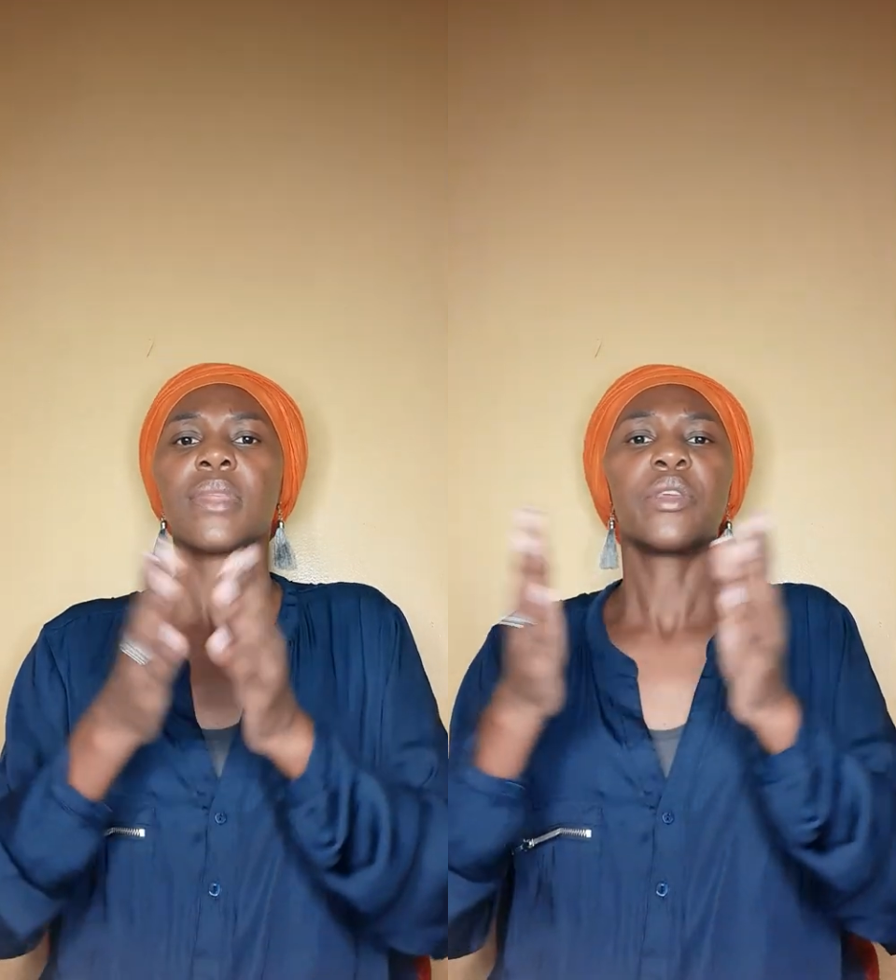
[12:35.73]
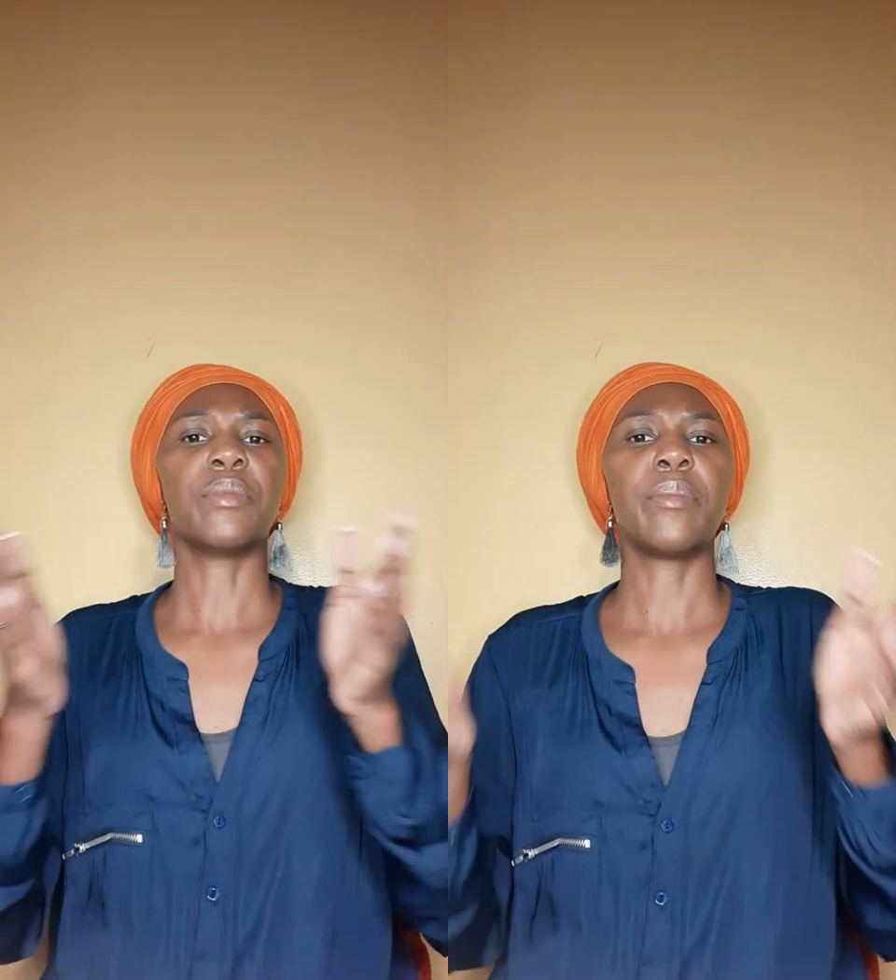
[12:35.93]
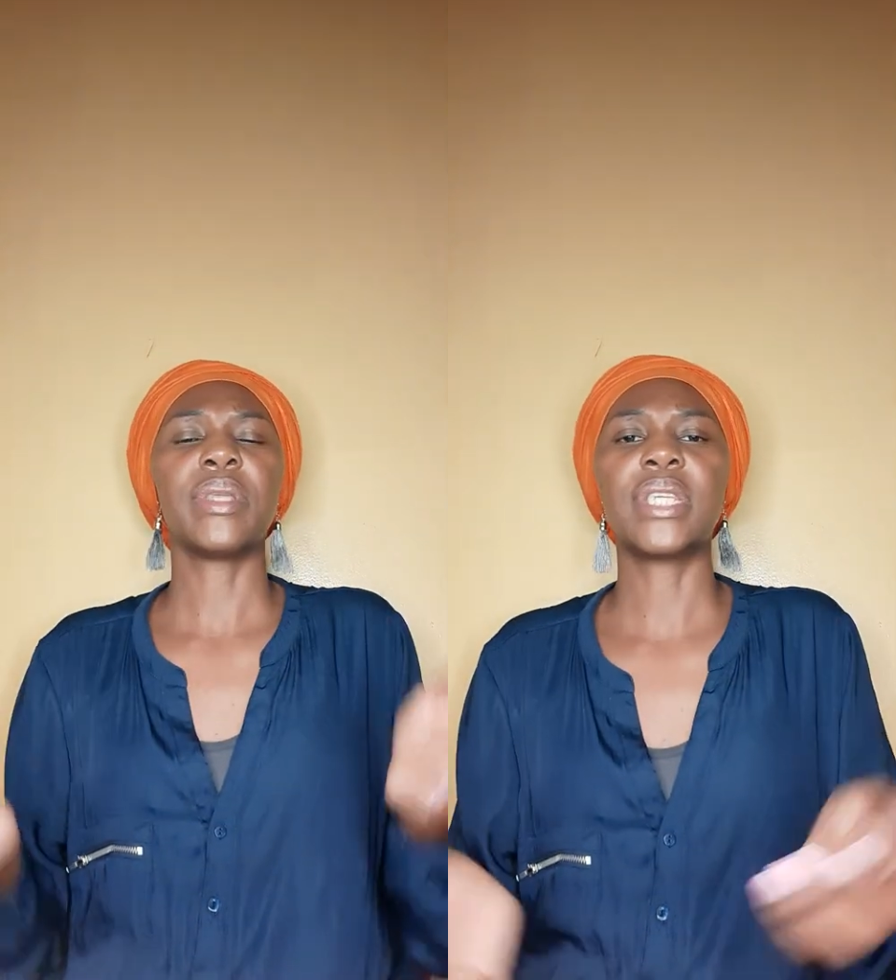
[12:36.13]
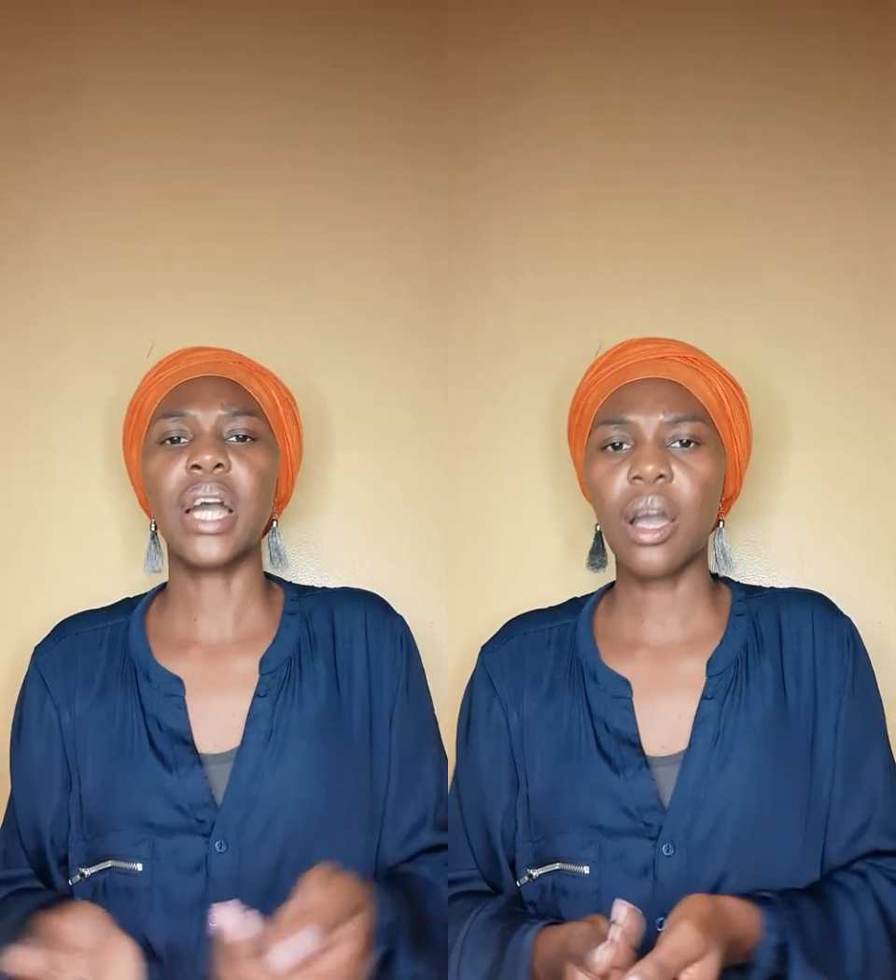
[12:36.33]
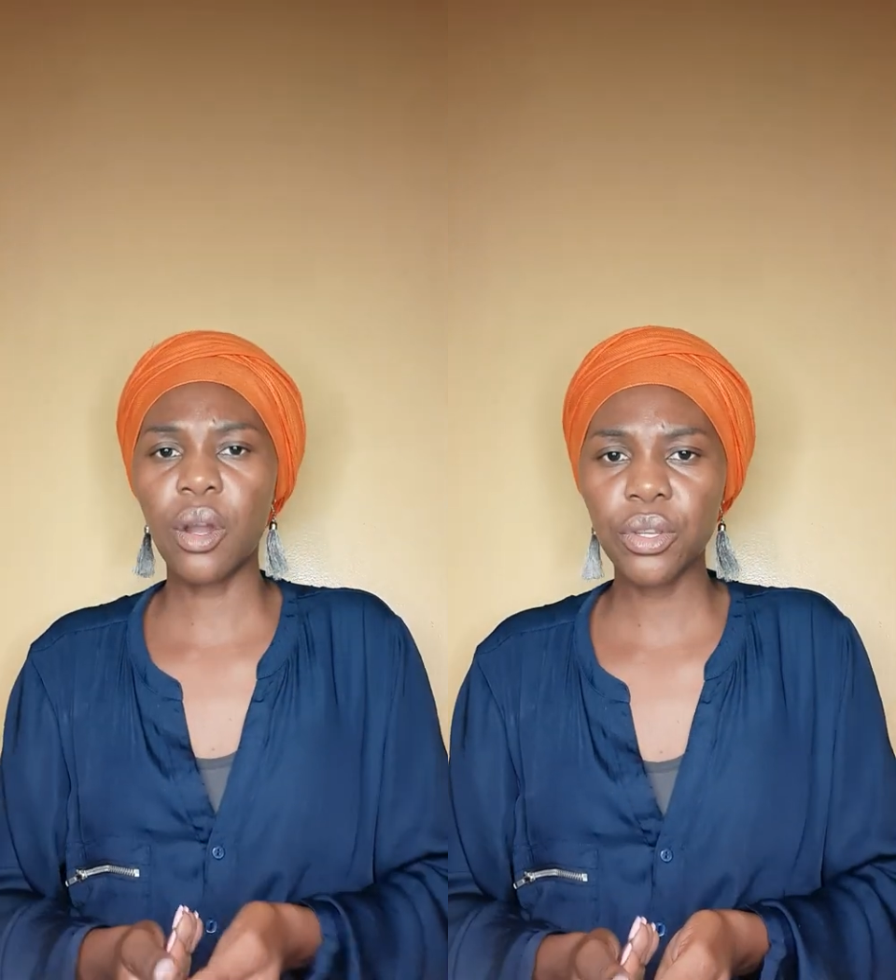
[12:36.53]
be
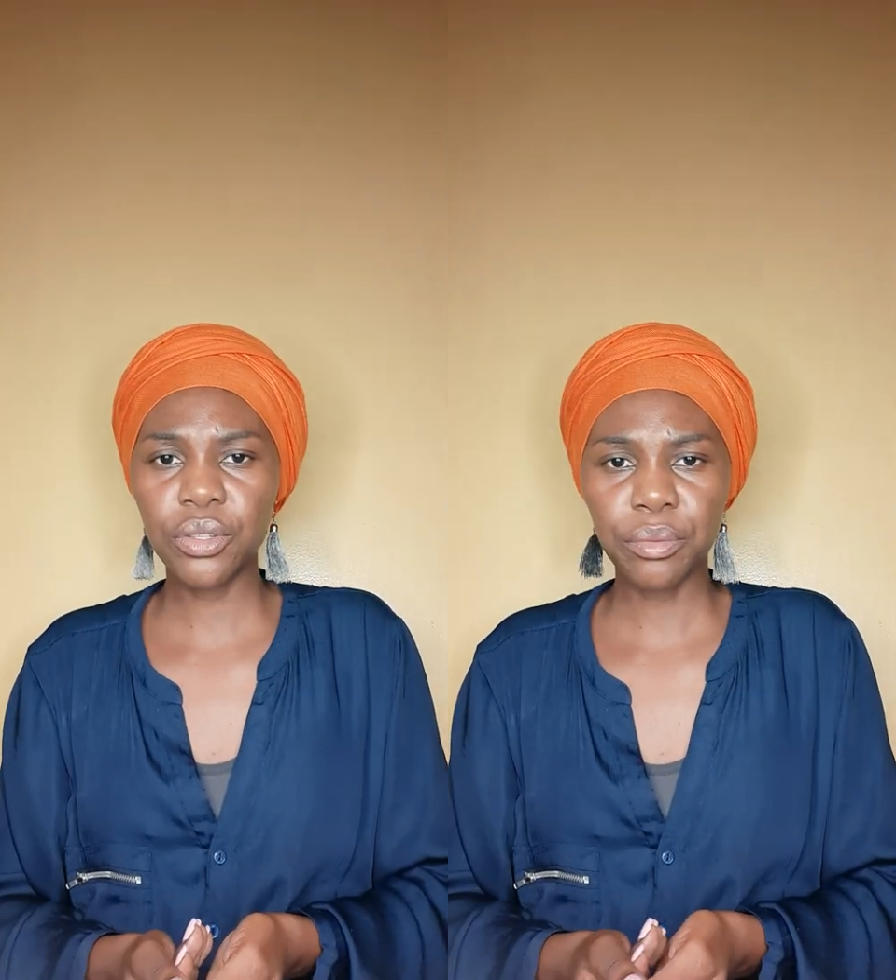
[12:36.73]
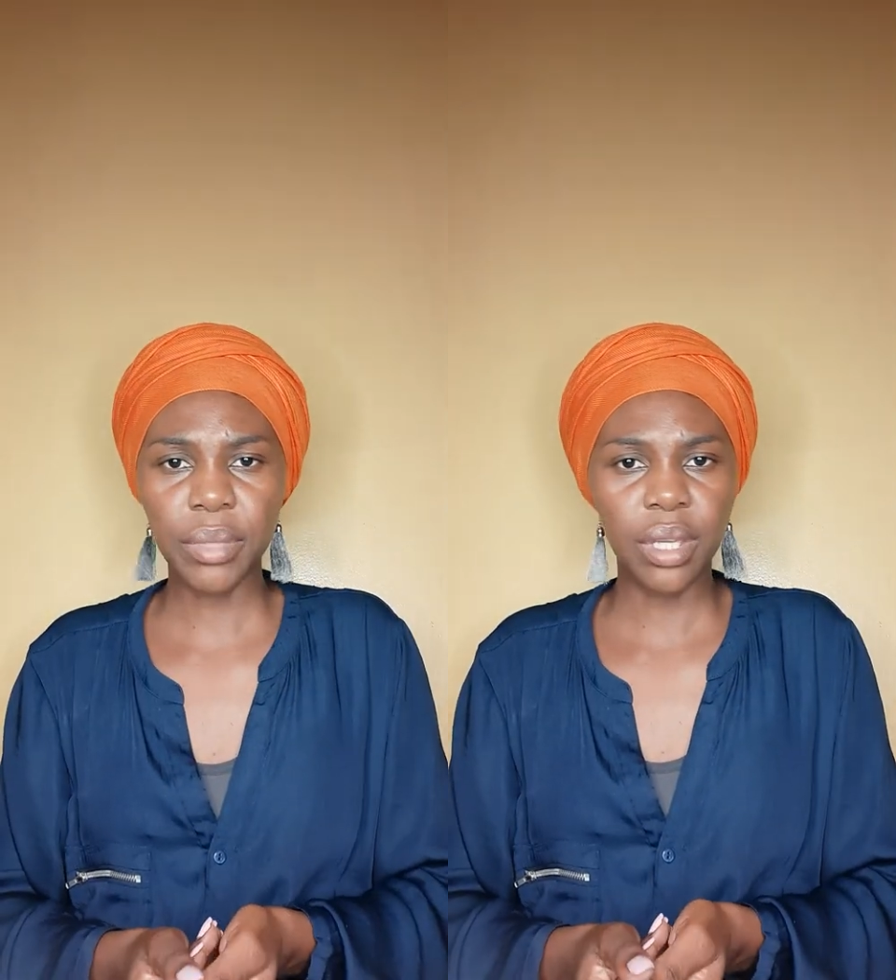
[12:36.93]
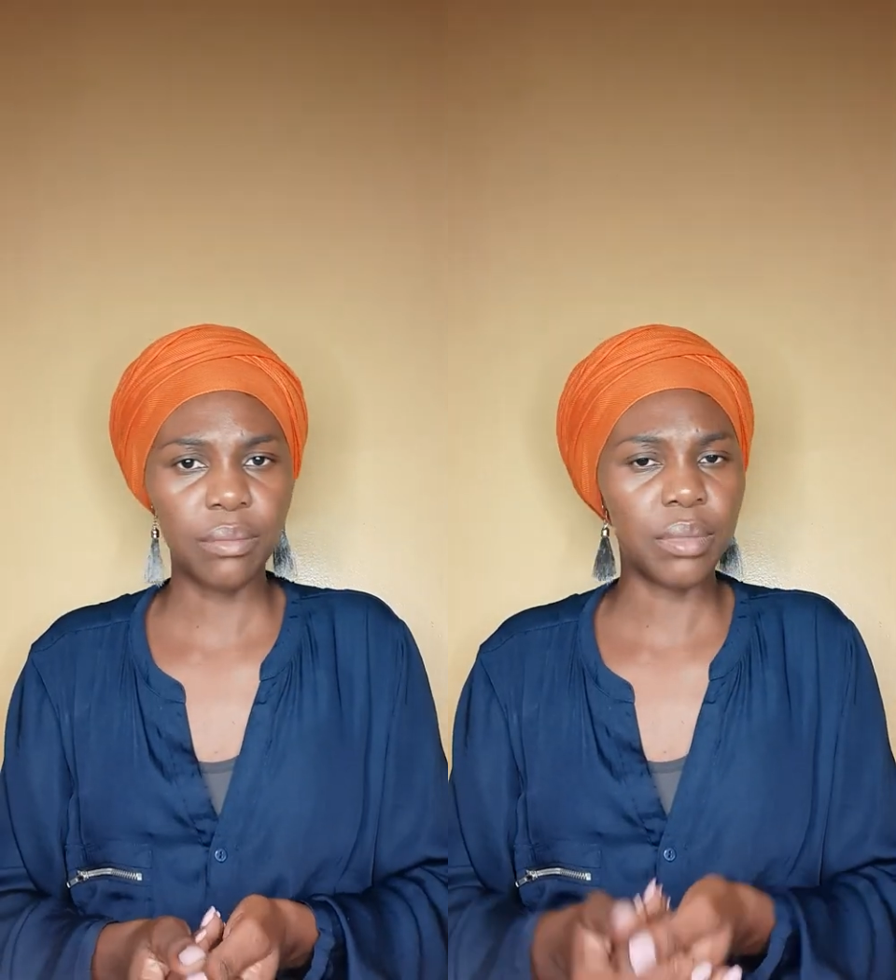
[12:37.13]
down, you may